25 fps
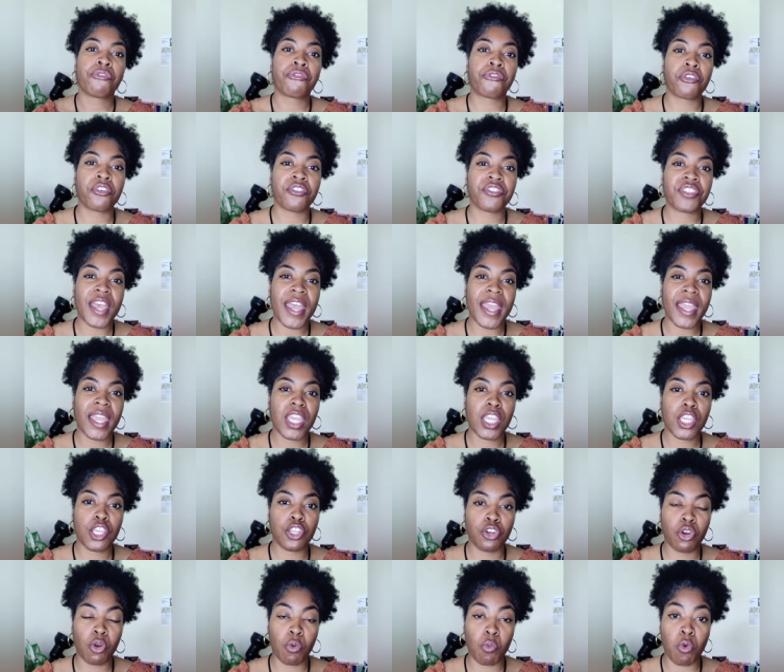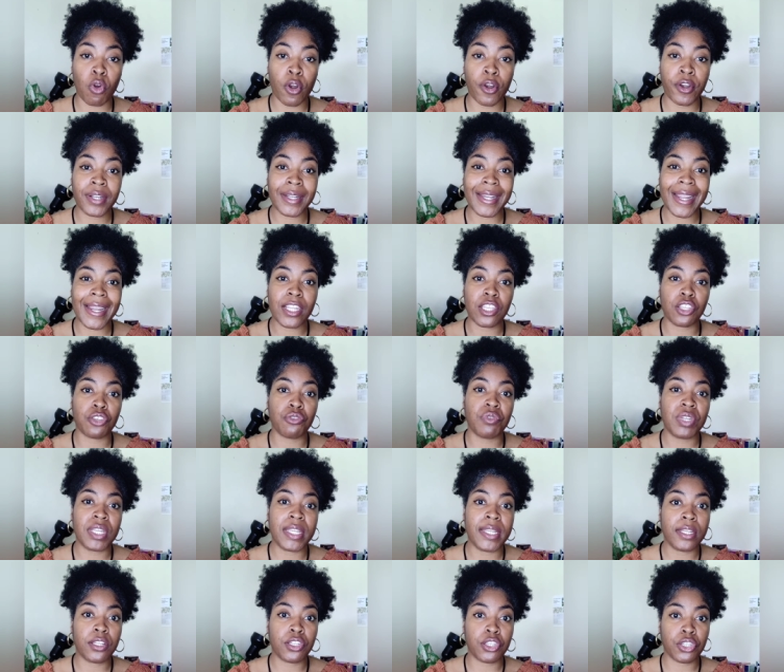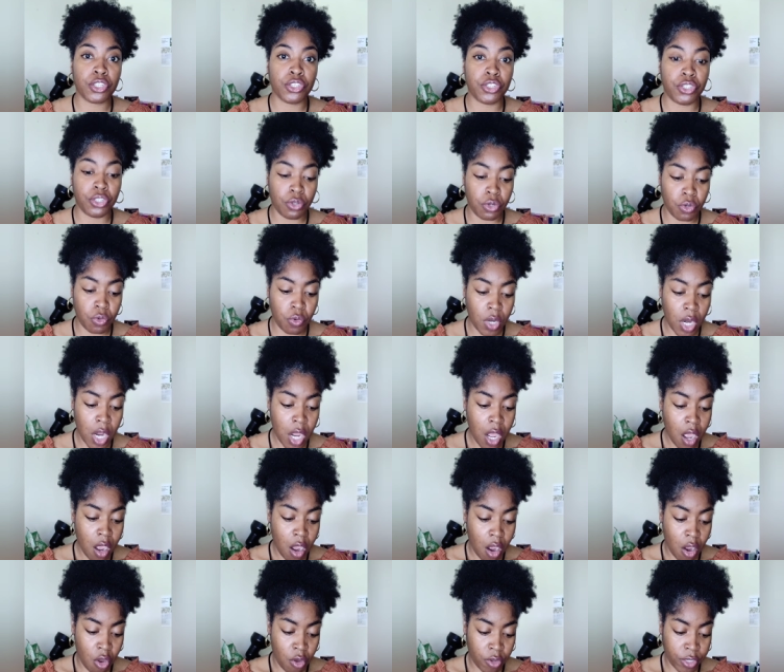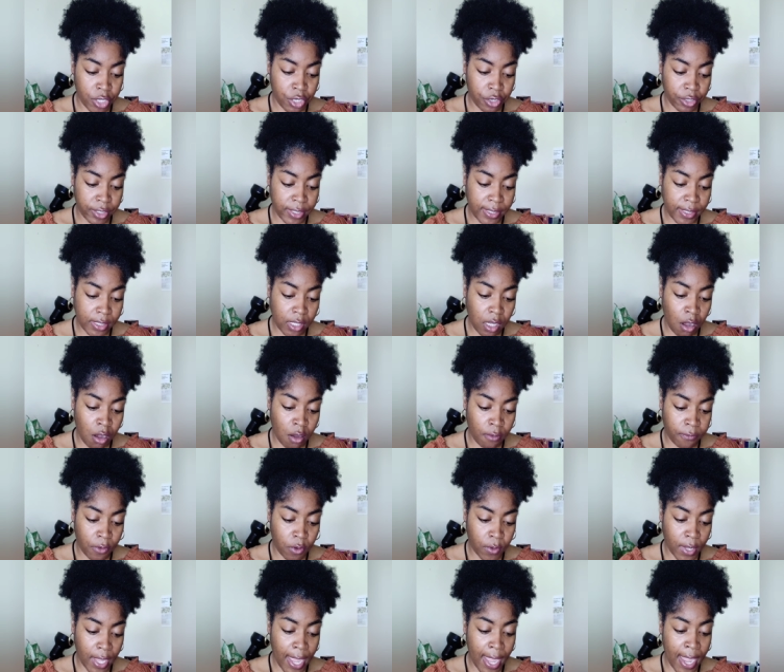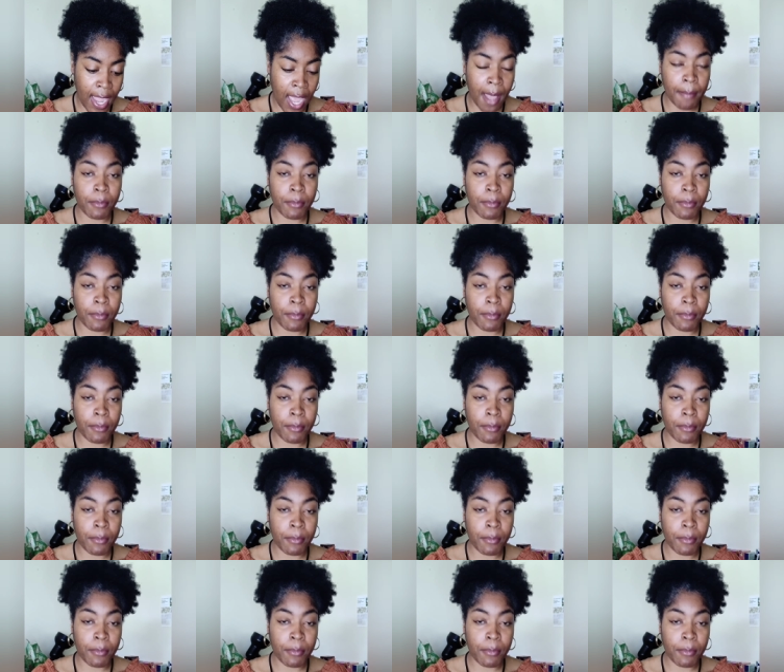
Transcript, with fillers: for that inner work that you need to do on yourself, okay?